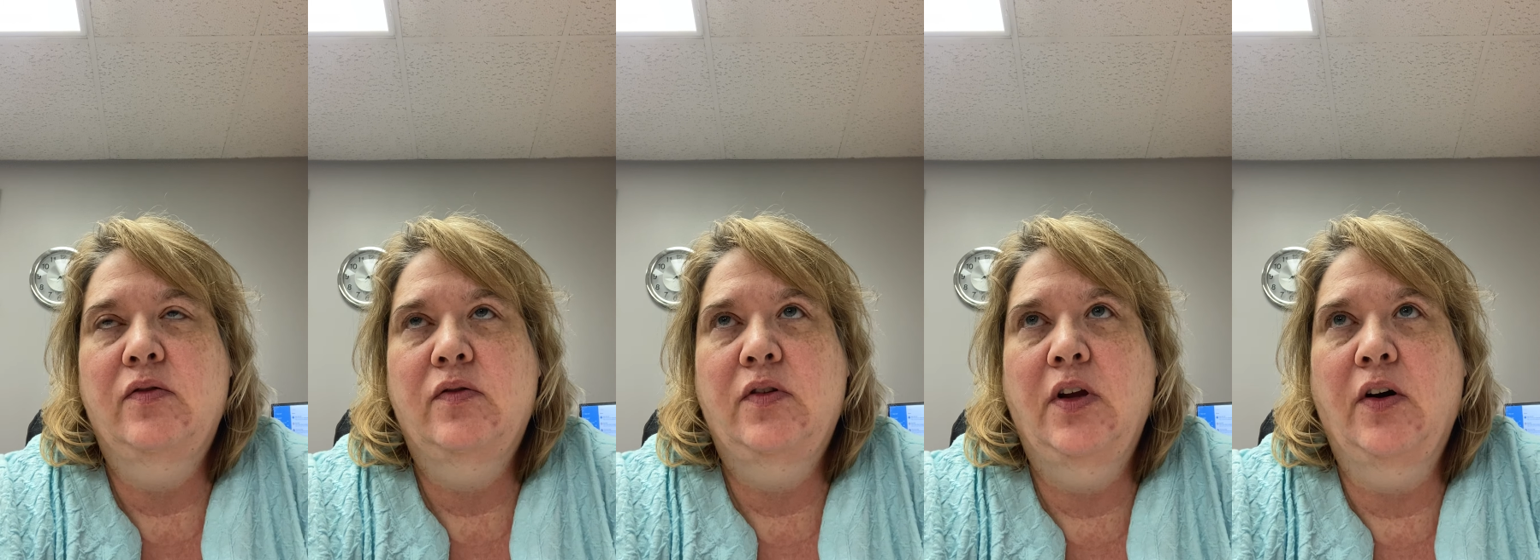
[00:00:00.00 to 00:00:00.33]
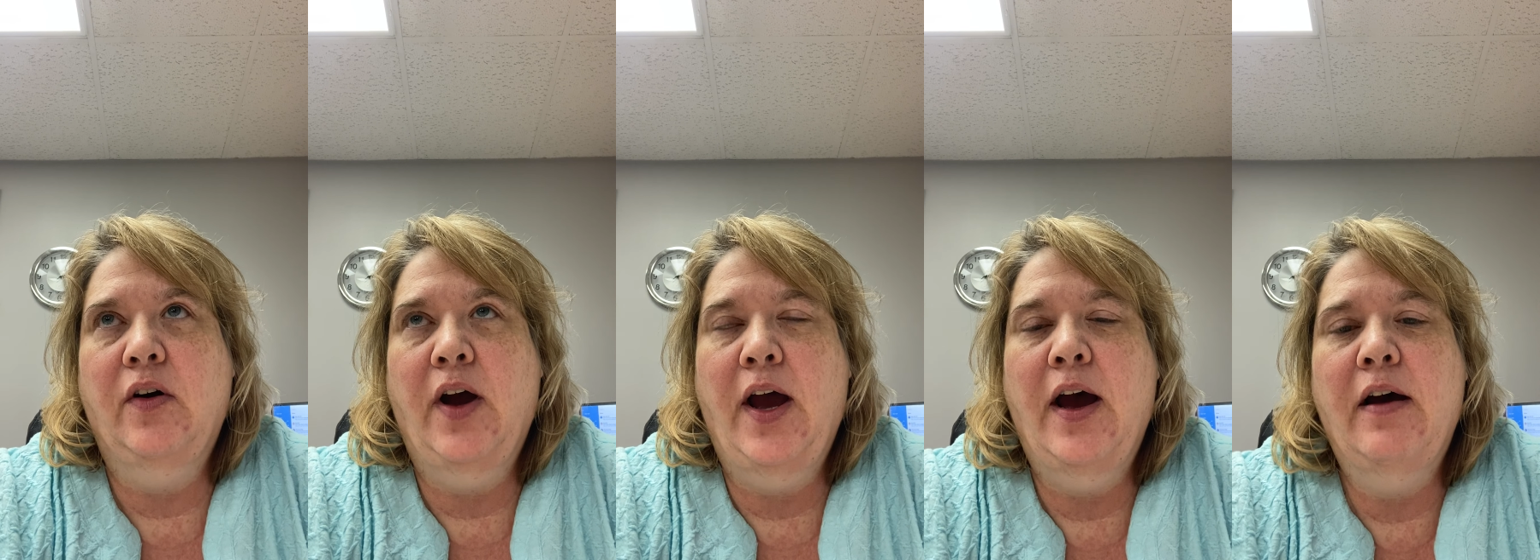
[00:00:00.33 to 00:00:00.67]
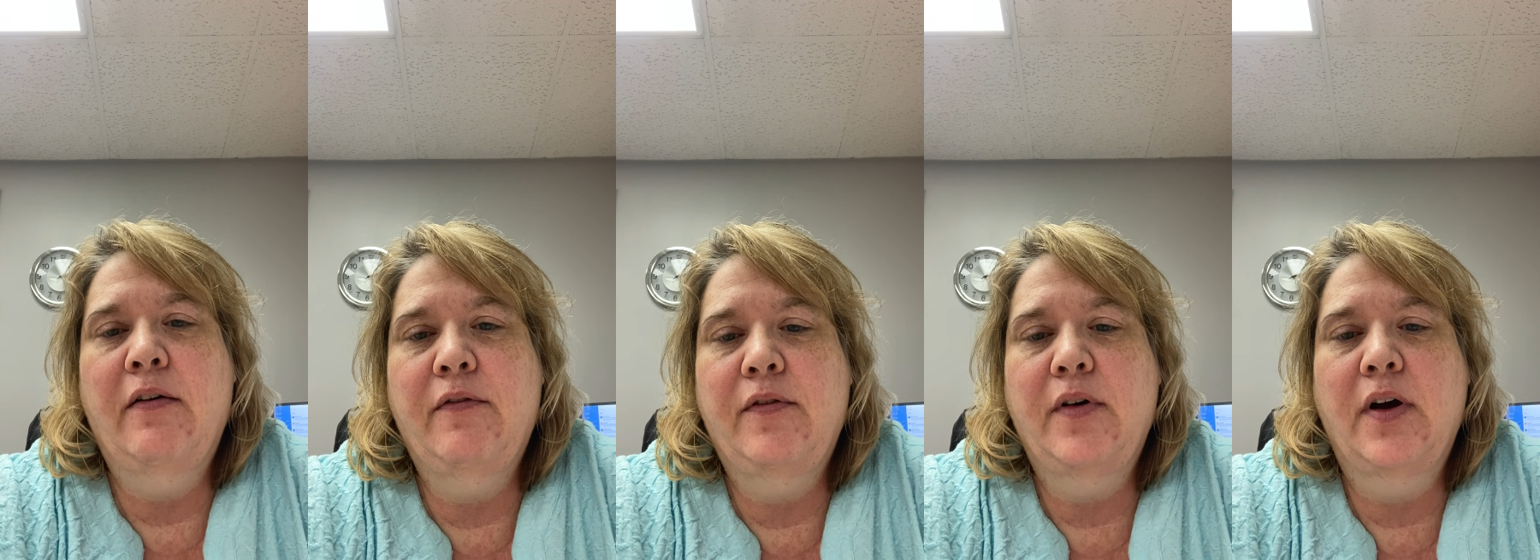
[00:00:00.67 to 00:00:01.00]
still
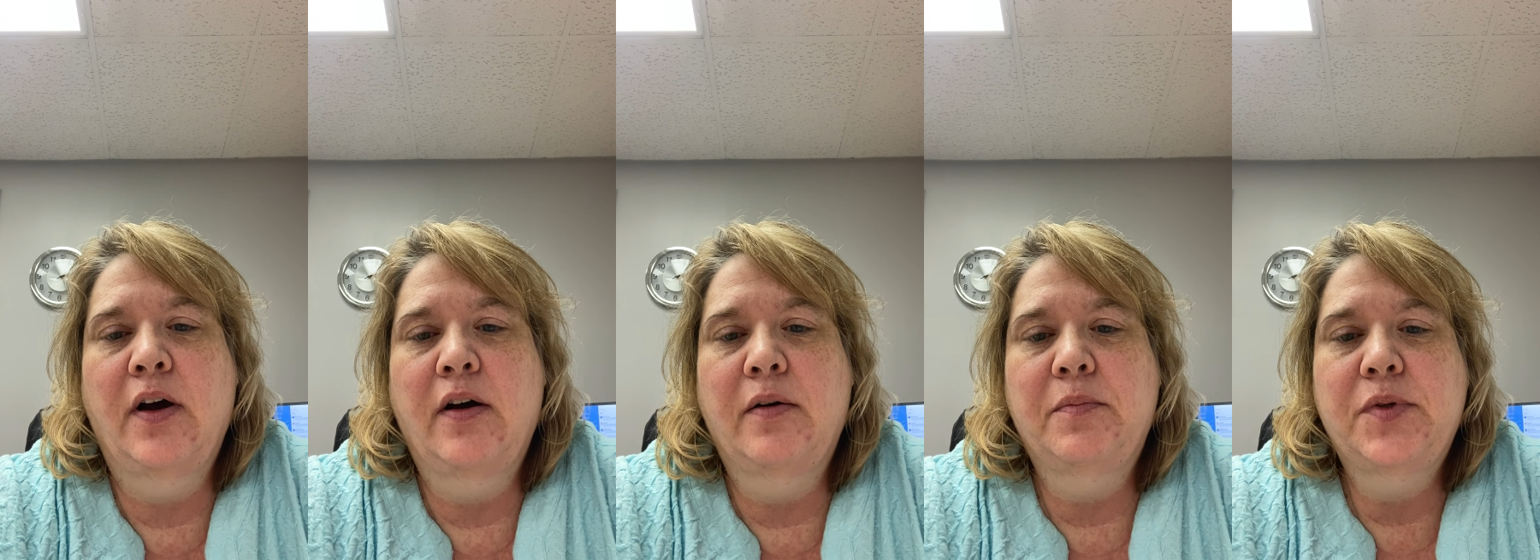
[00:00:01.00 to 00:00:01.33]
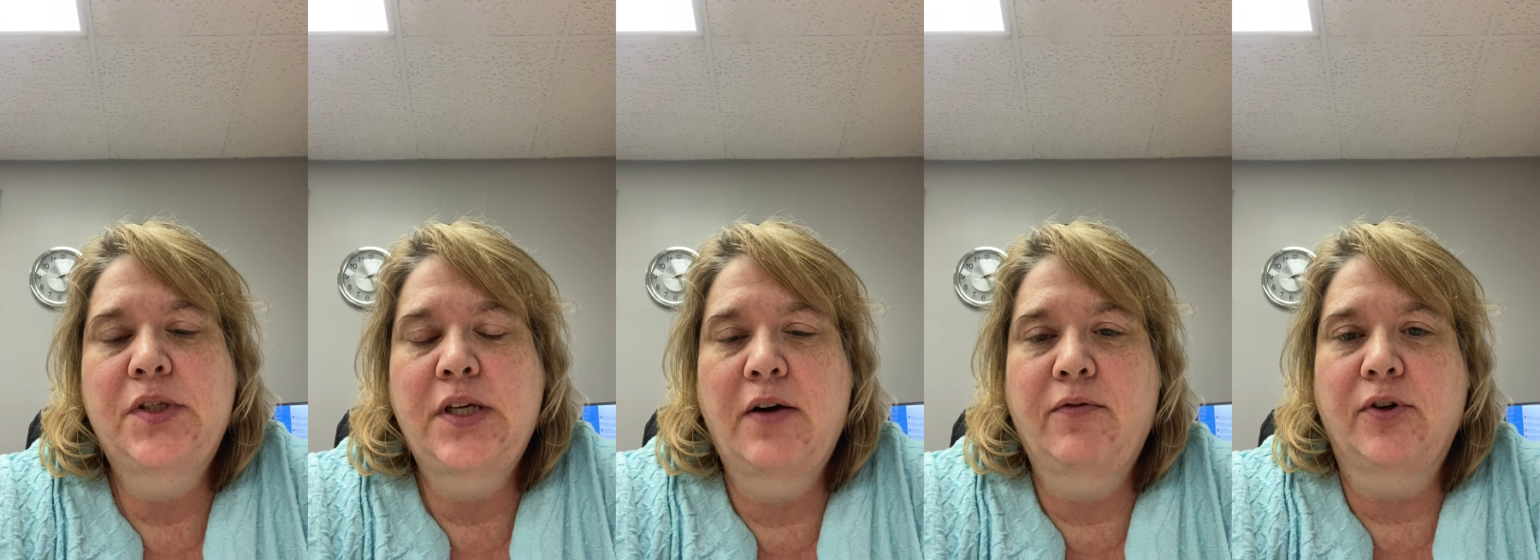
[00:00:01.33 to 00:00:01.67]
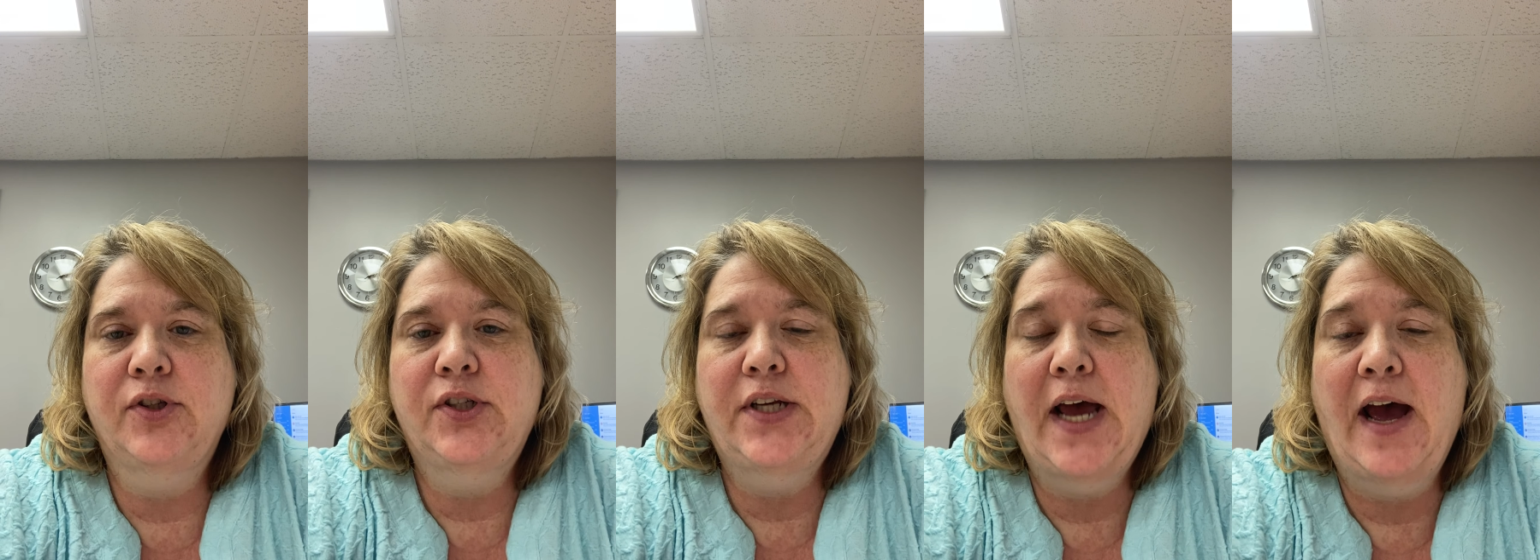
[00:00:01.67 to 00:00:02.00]
have
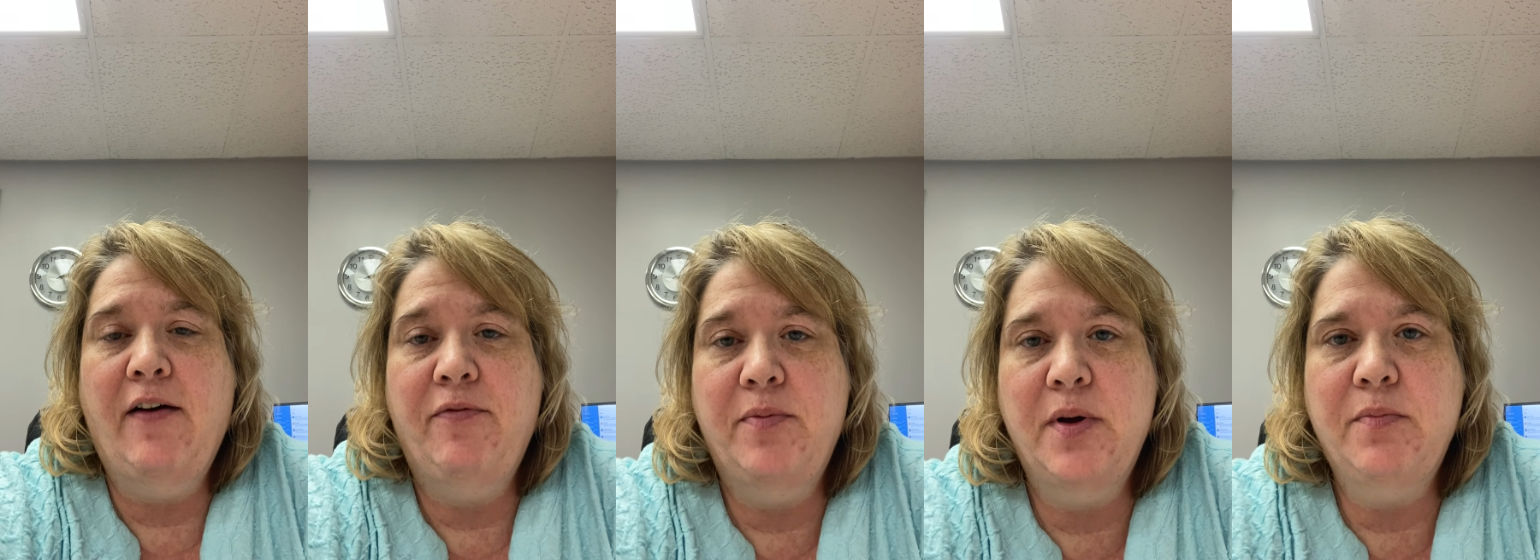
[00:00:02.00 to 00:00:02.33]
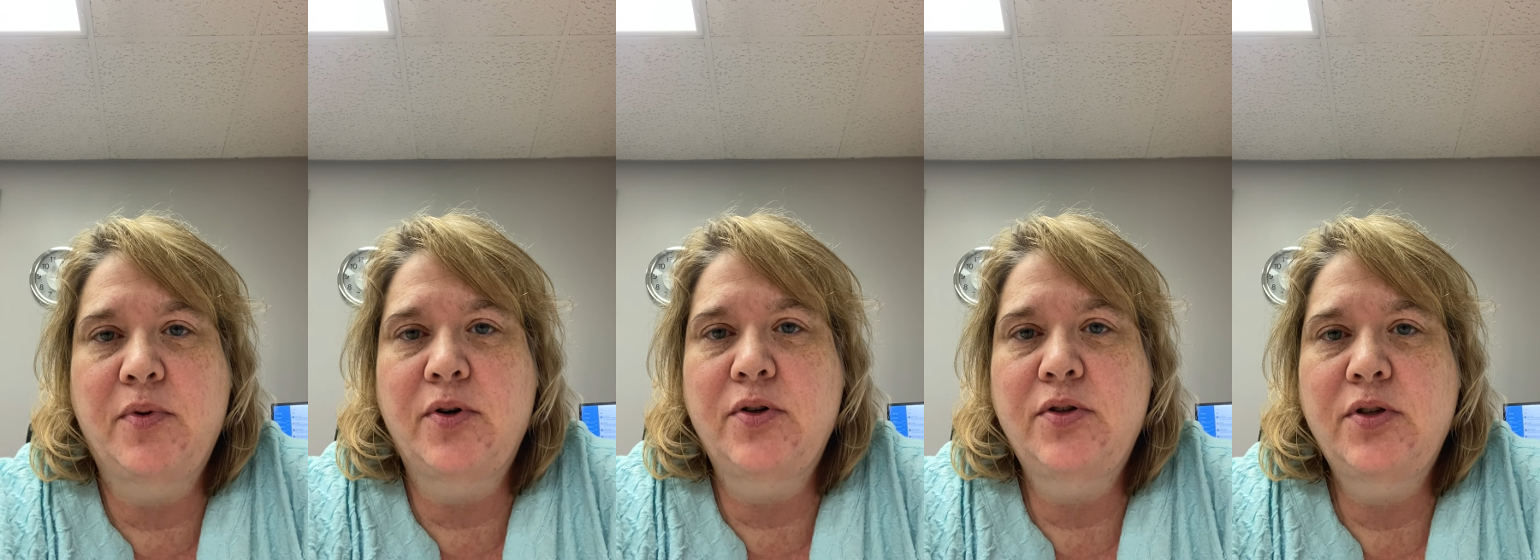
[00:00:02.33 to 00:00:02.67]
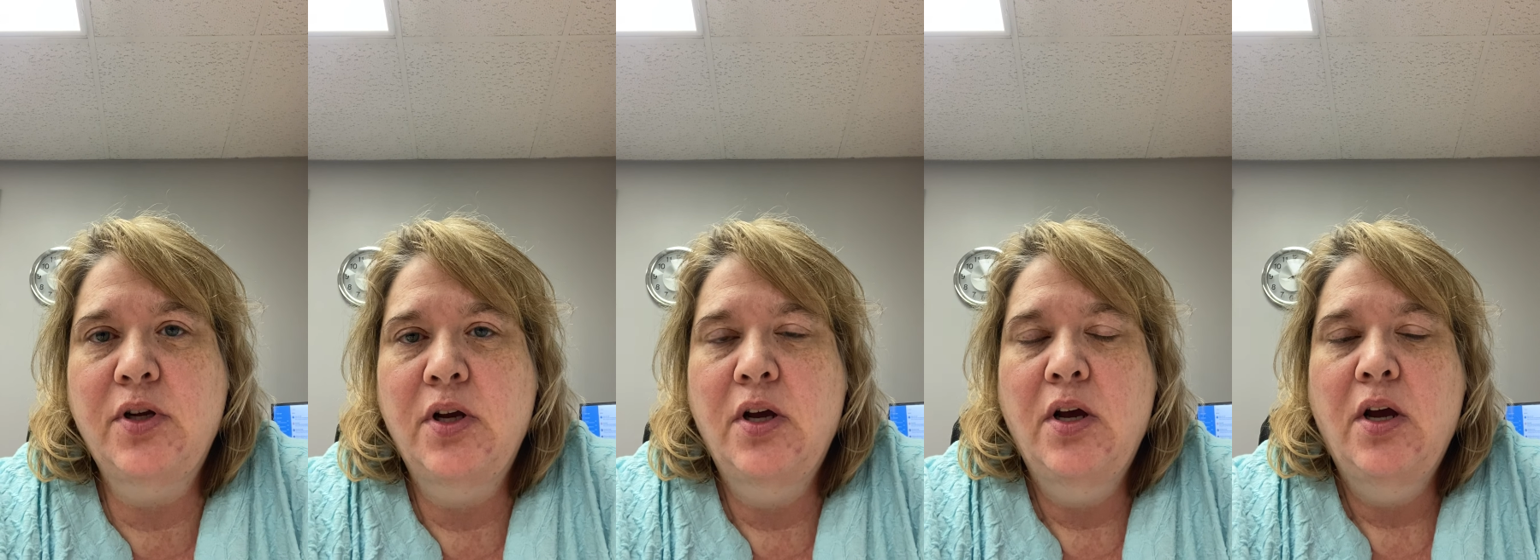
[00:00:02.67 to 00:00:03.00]
several staff members